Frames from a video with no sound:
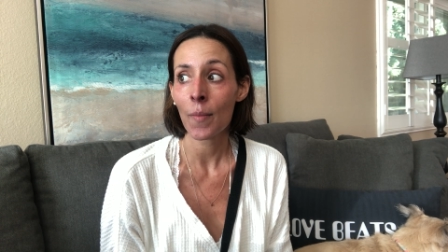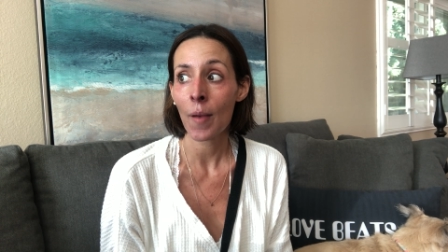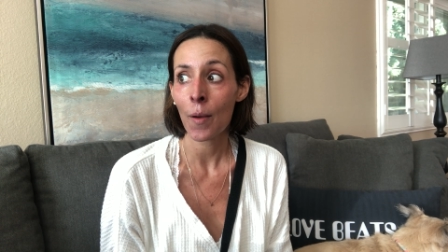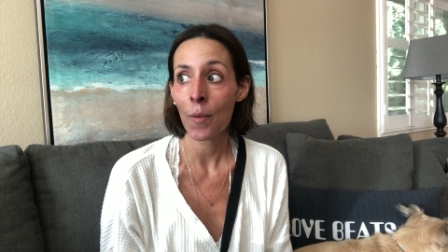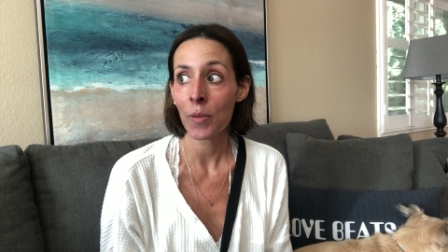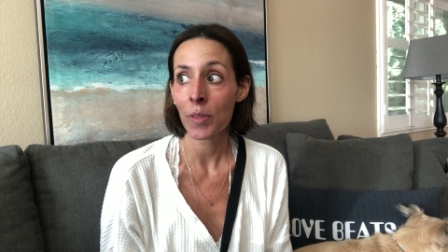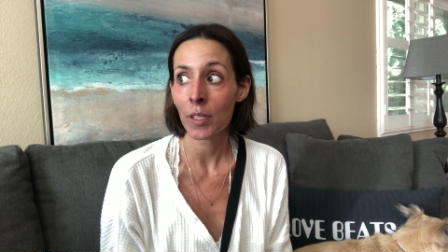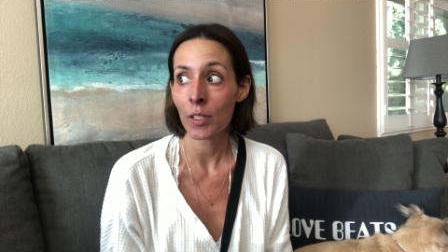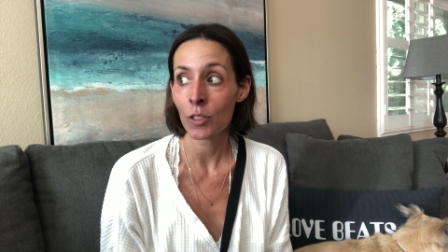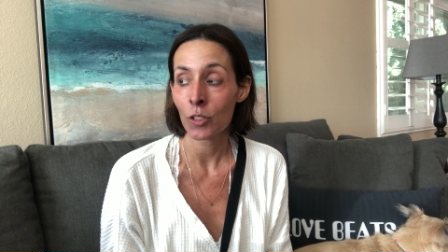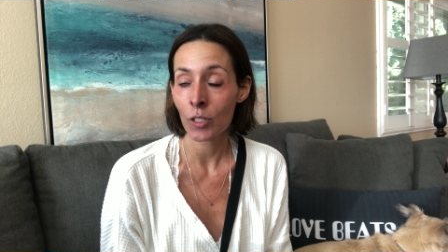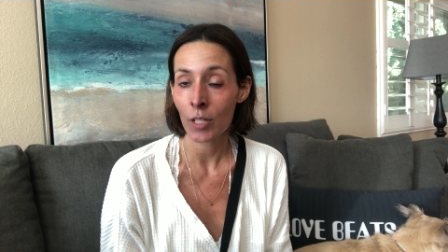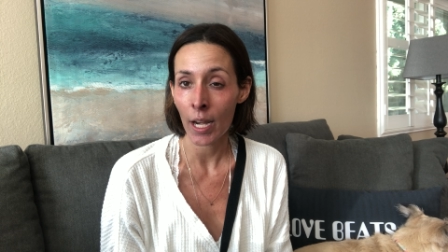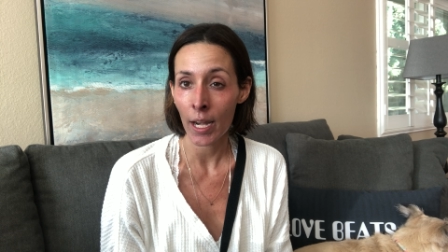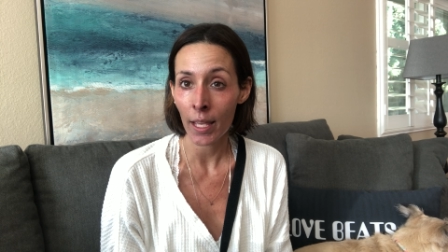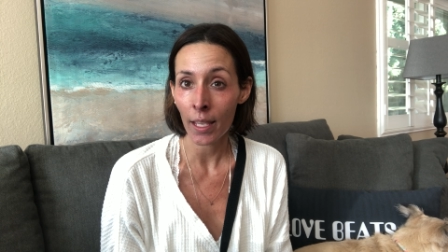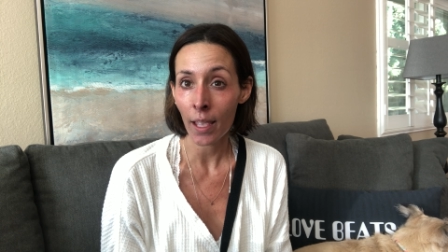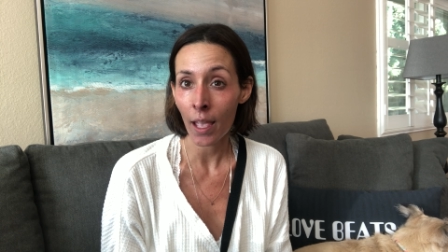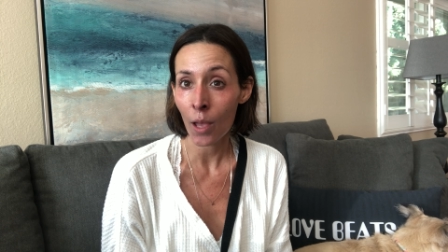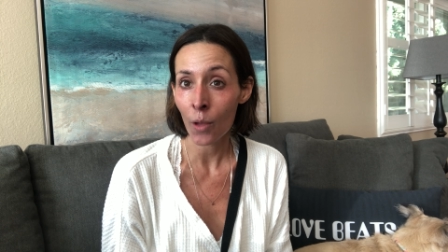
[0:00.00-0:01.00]
met with a
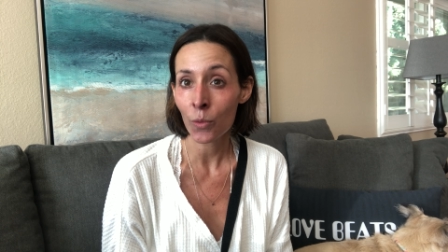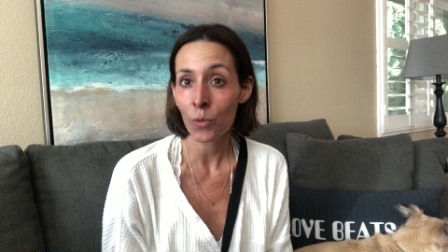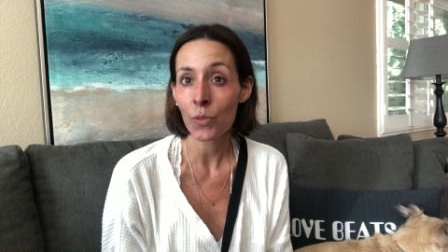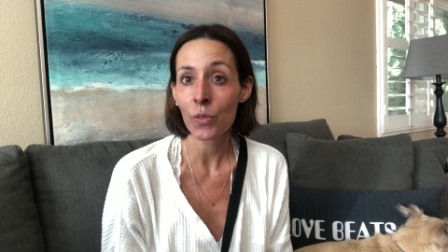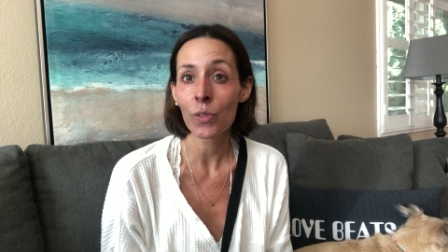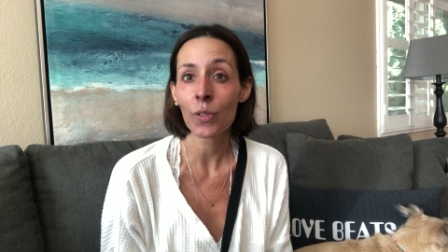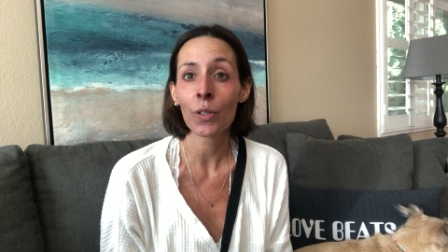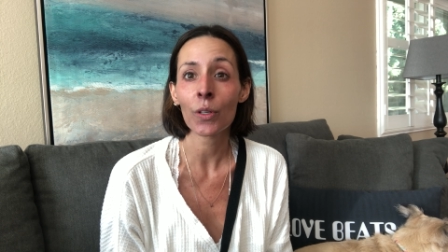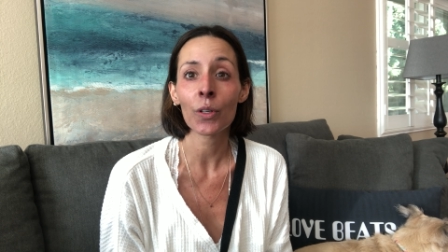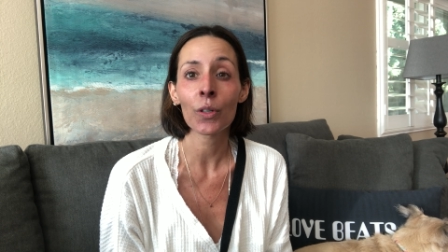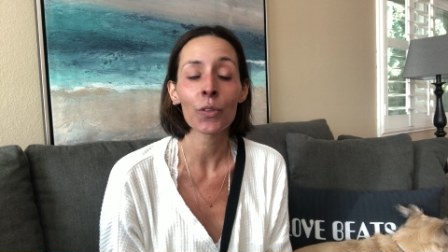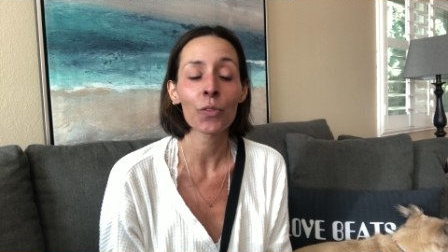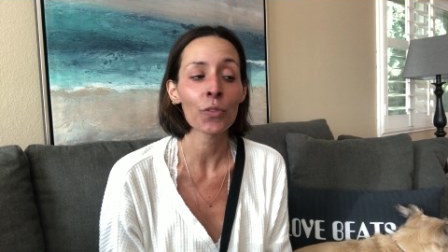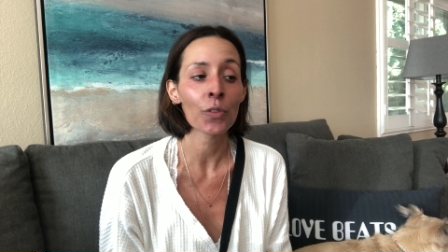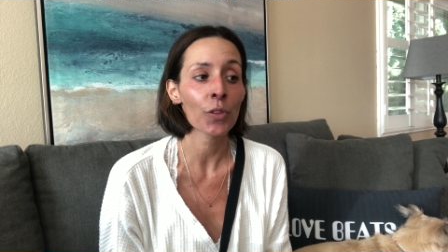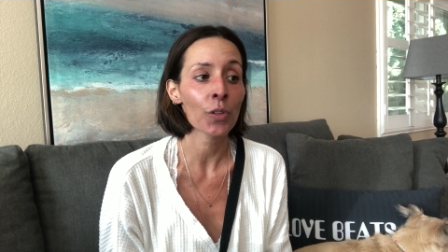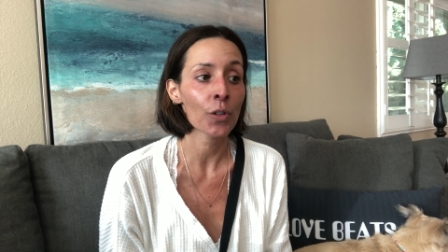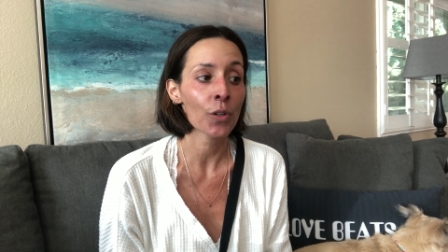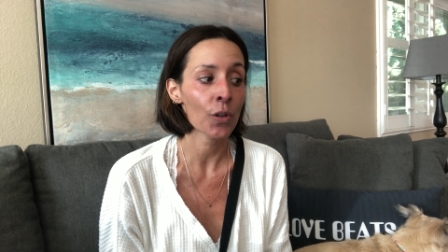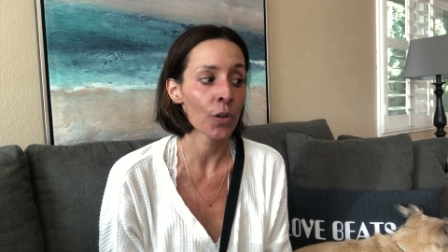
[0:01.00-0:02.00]
genetic counselor
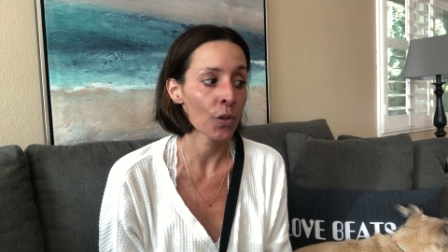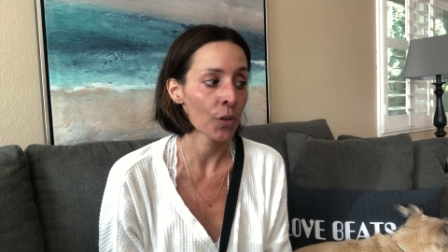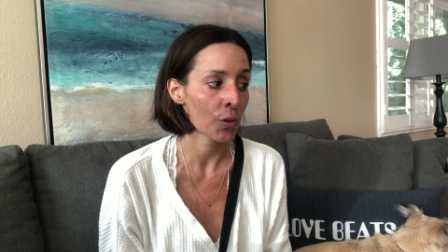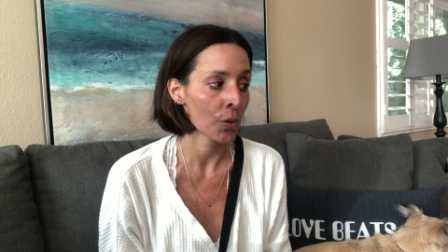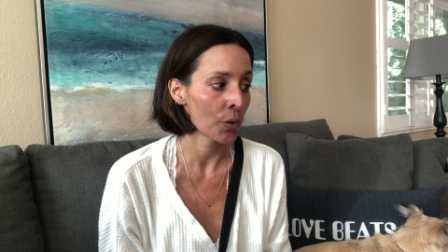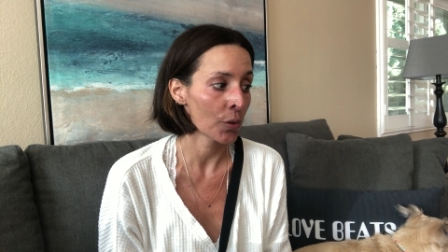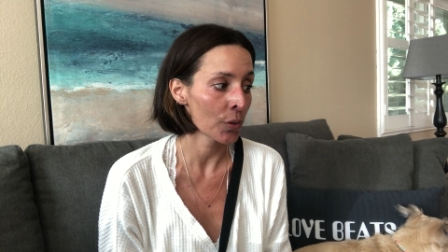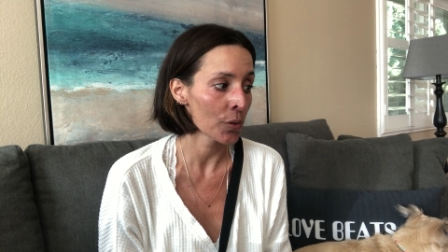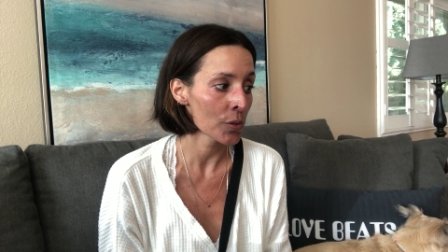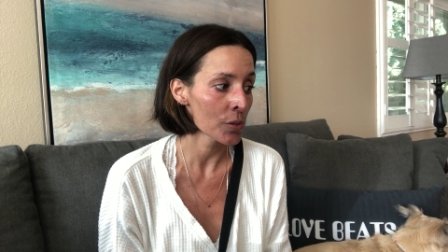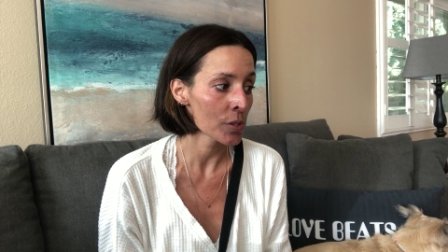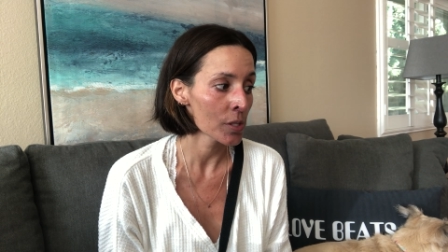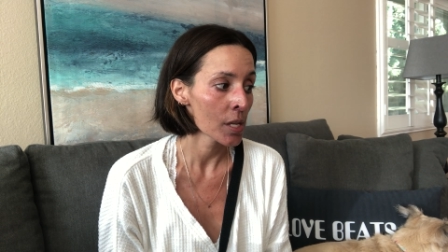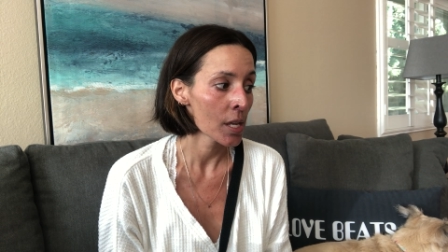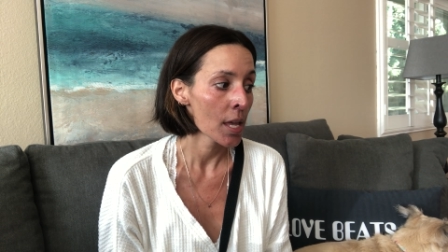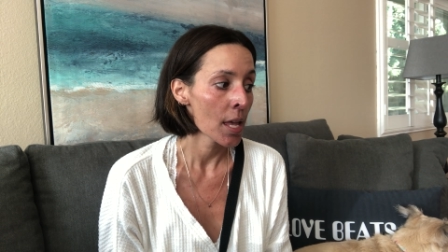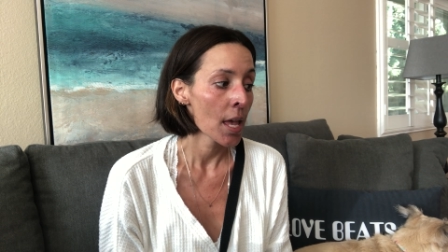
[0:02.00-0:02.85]
for the girls.